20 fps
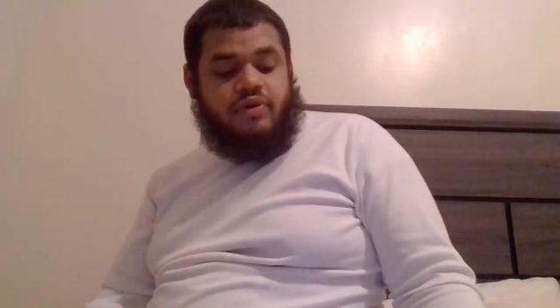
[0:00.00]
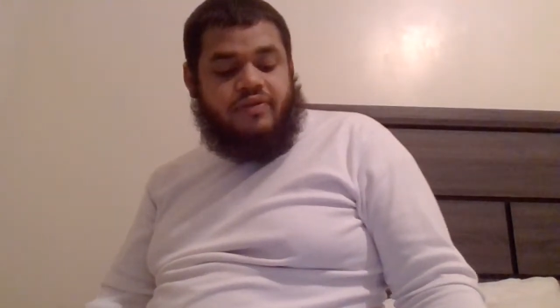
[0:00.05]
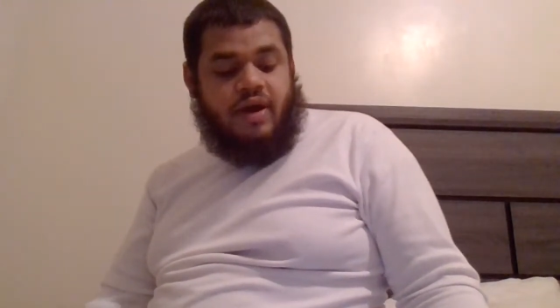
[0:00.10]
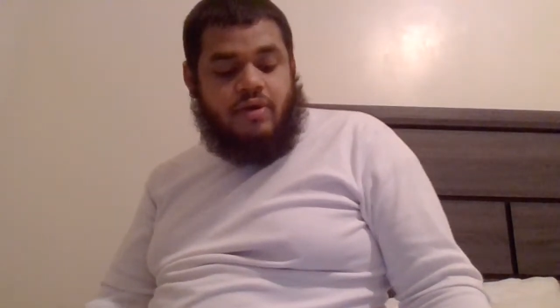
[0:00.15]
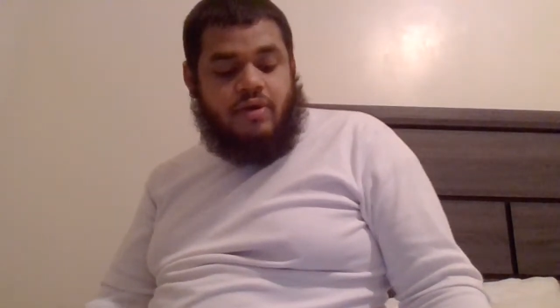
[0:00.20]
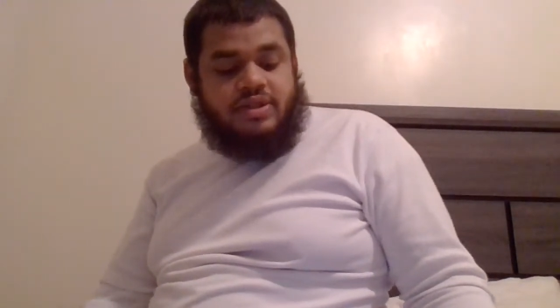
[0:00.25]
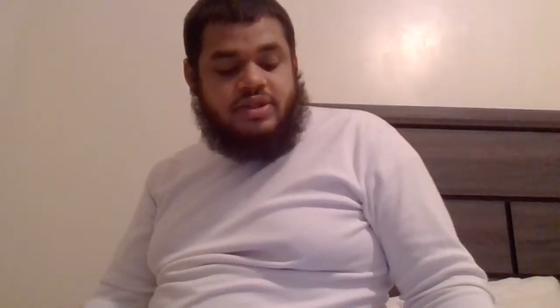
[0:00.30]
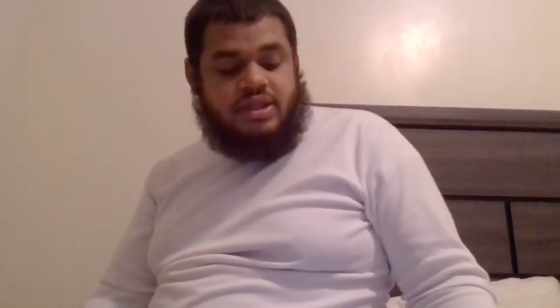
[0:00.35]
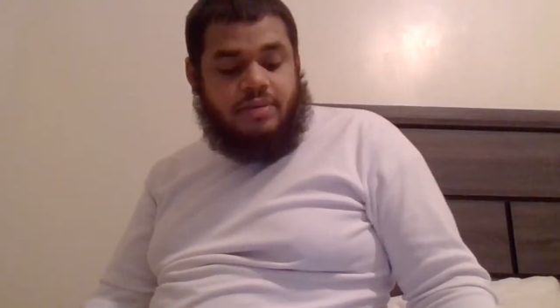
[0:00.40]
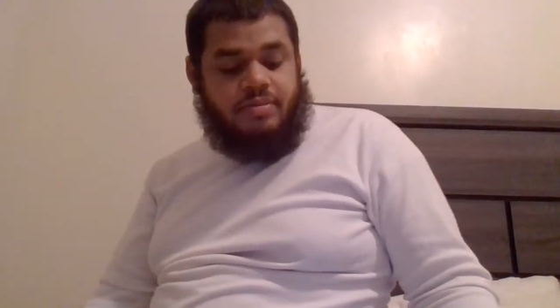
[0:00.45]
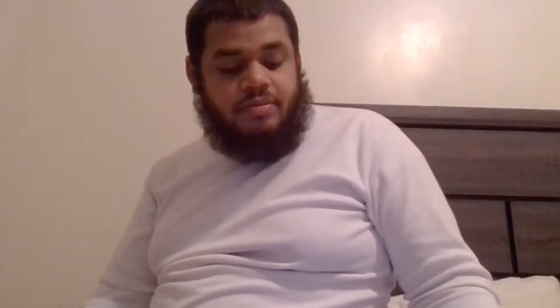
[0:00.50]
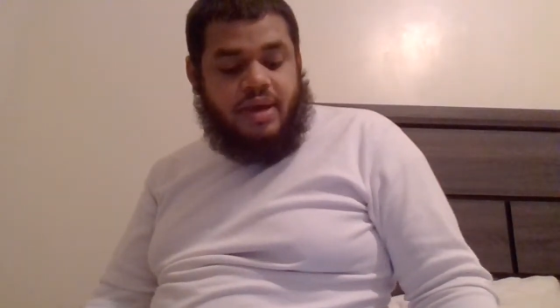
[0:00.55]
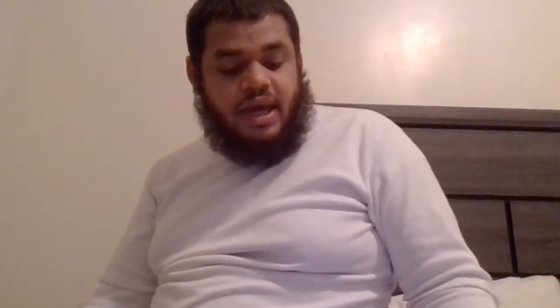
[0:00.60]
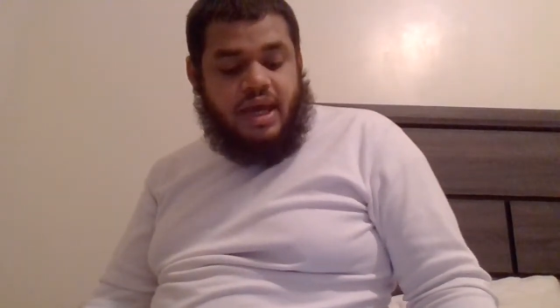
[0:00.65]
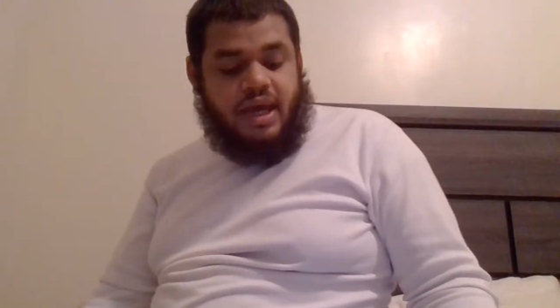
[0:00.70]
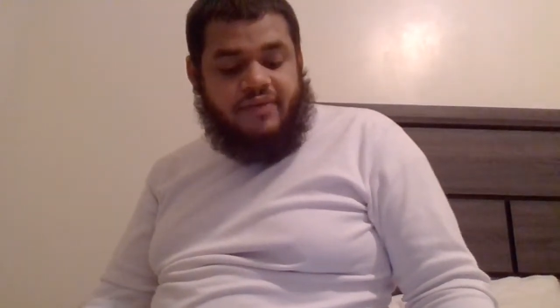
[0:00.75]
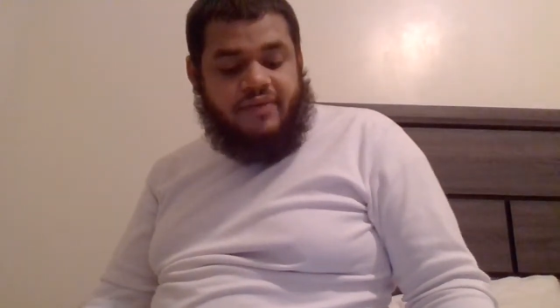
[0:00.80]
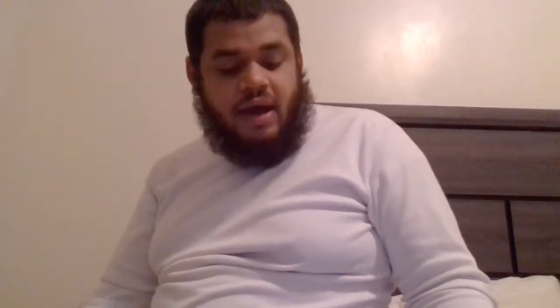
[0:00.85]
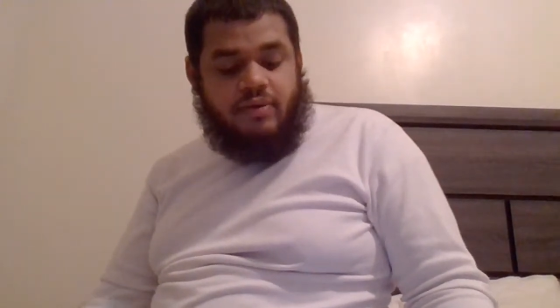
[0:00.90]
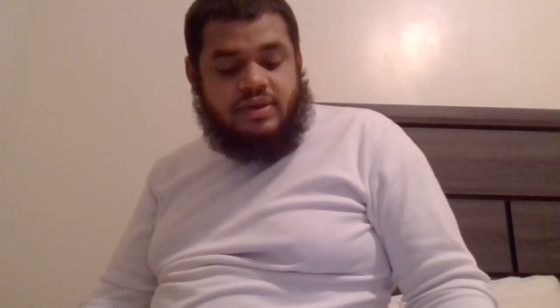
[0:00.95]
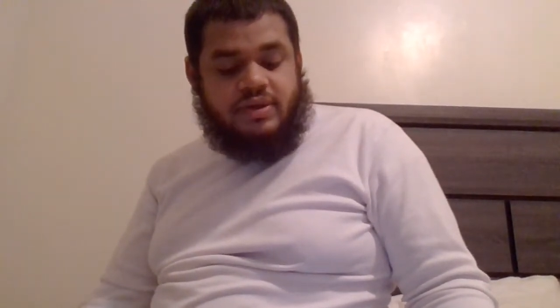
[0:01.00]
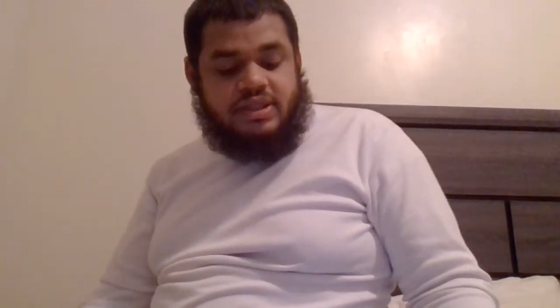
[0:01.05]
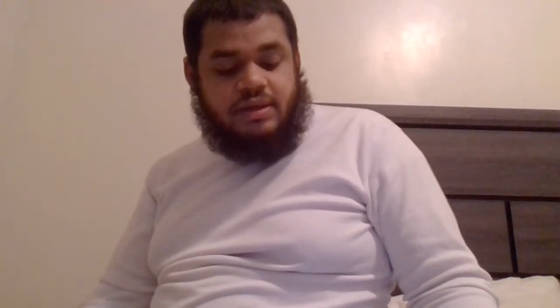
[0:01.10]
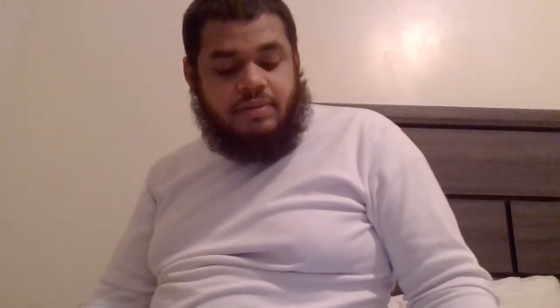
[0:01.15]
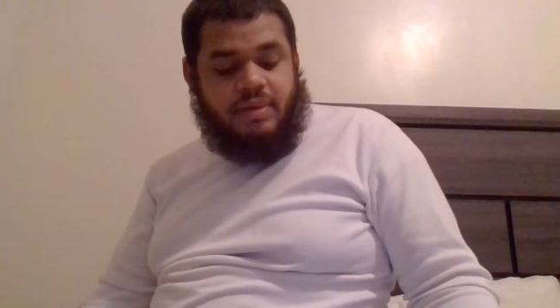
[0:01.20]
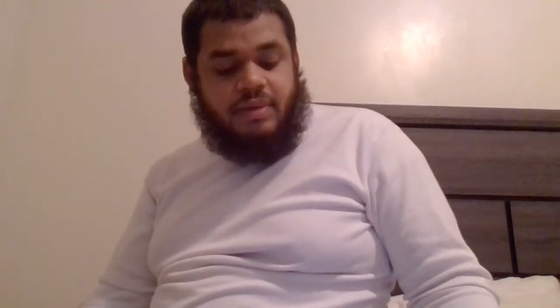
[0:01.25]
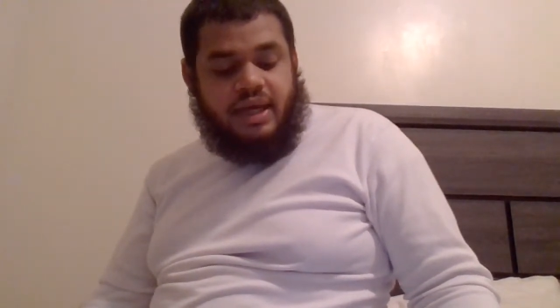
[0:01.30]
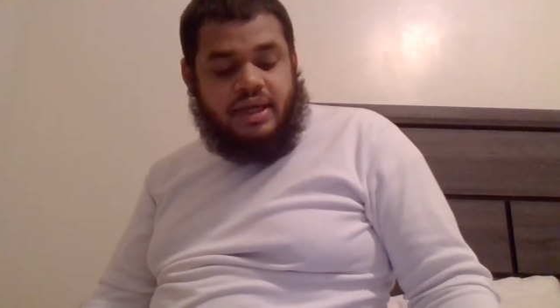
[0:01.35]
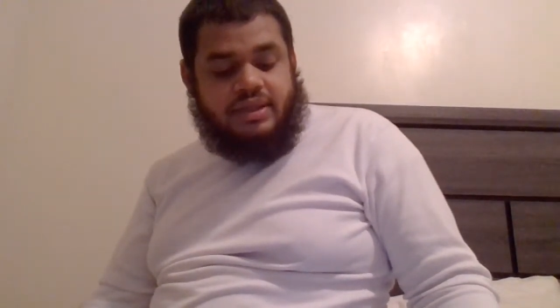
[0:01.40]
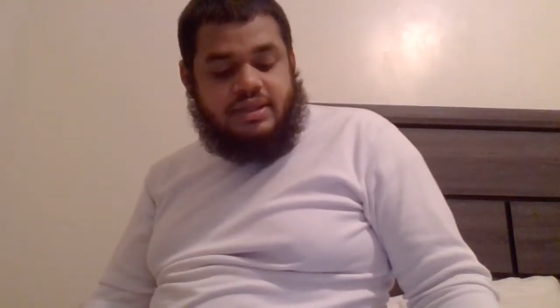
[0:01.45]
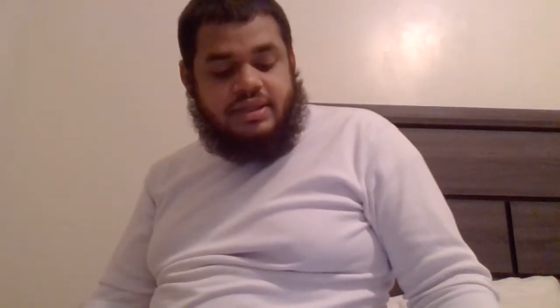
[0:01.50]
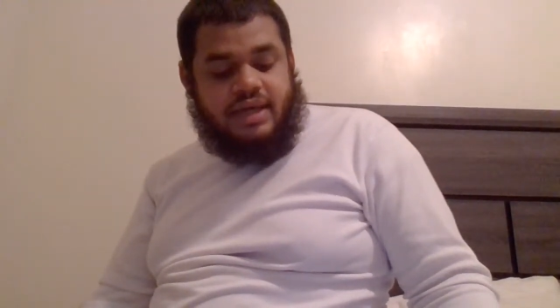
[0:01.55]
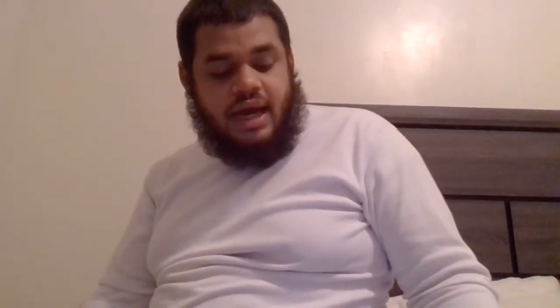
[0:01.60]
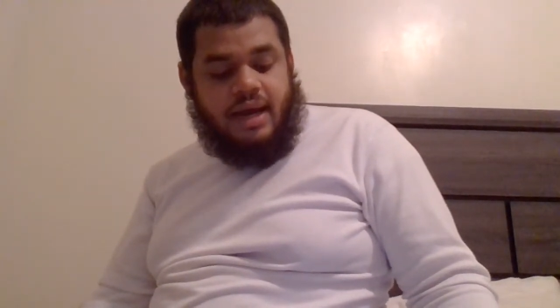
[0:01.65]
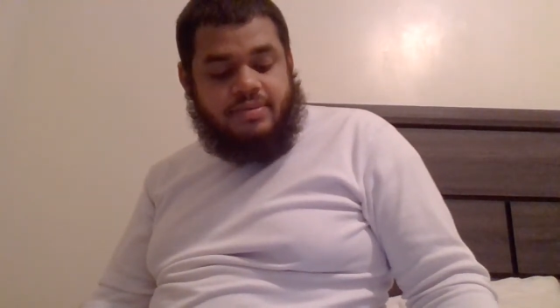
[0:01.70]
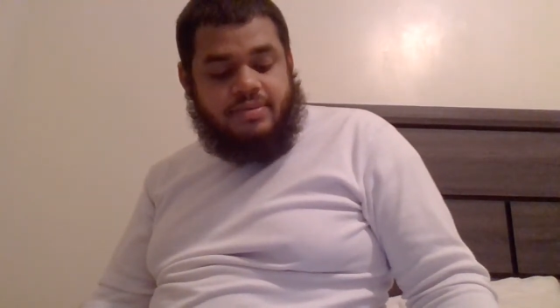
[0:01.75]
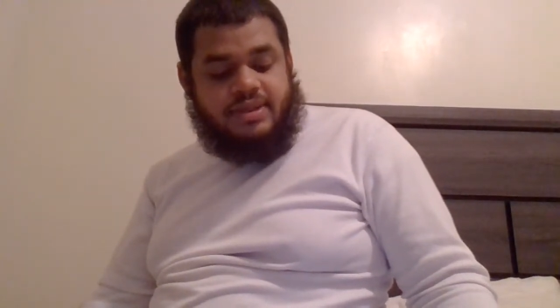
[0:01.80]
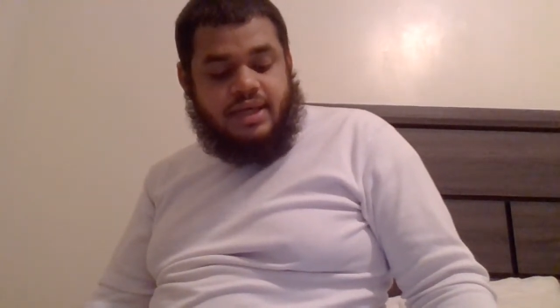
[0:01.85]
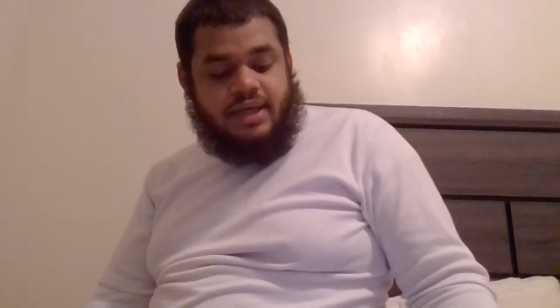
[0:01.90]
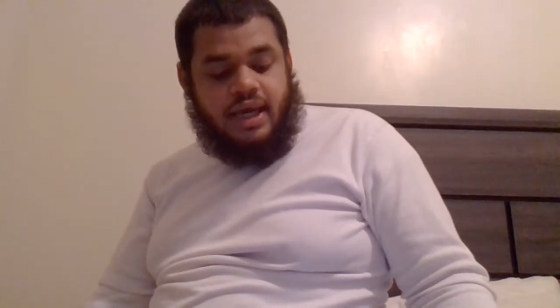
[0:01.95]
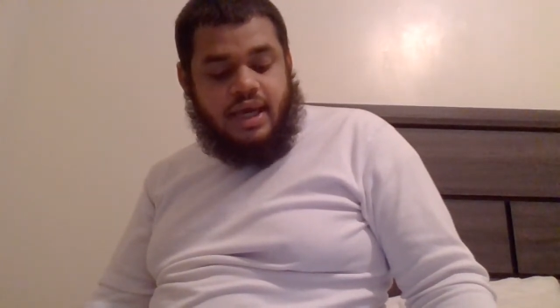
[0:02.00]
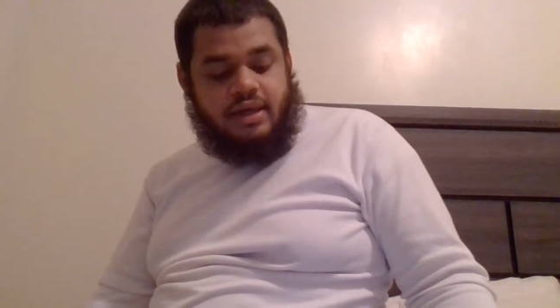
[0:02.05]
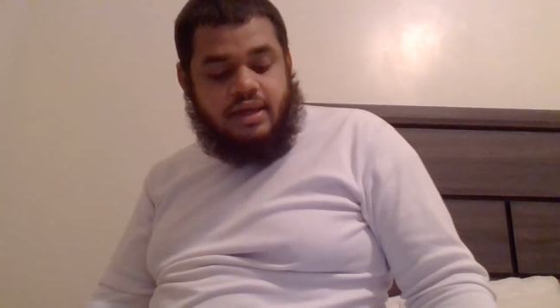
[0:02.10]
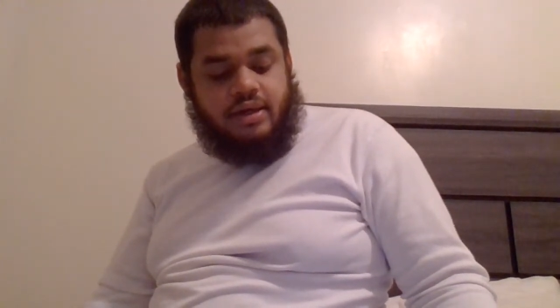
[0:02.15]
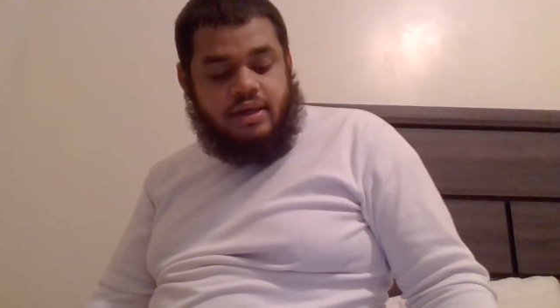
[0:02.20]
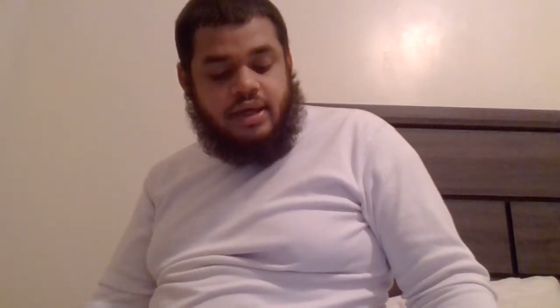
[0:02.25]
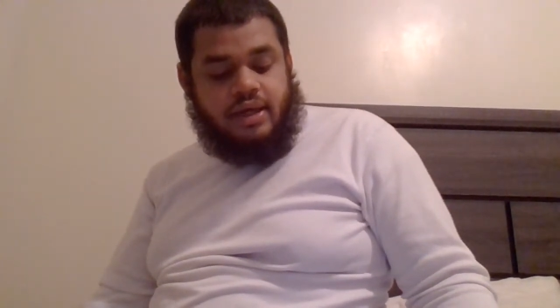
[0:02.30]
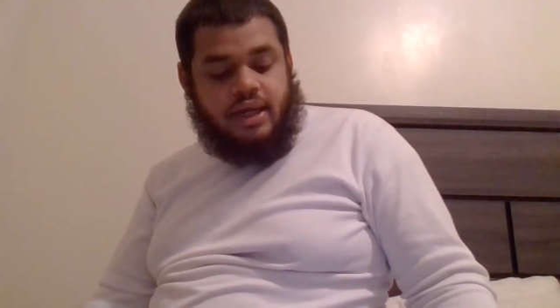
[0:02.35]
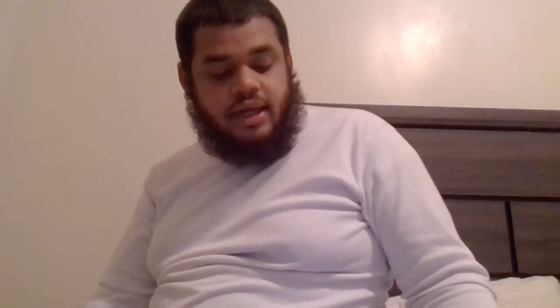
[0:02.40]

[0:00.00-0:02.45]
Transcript: If I was to make a top 10,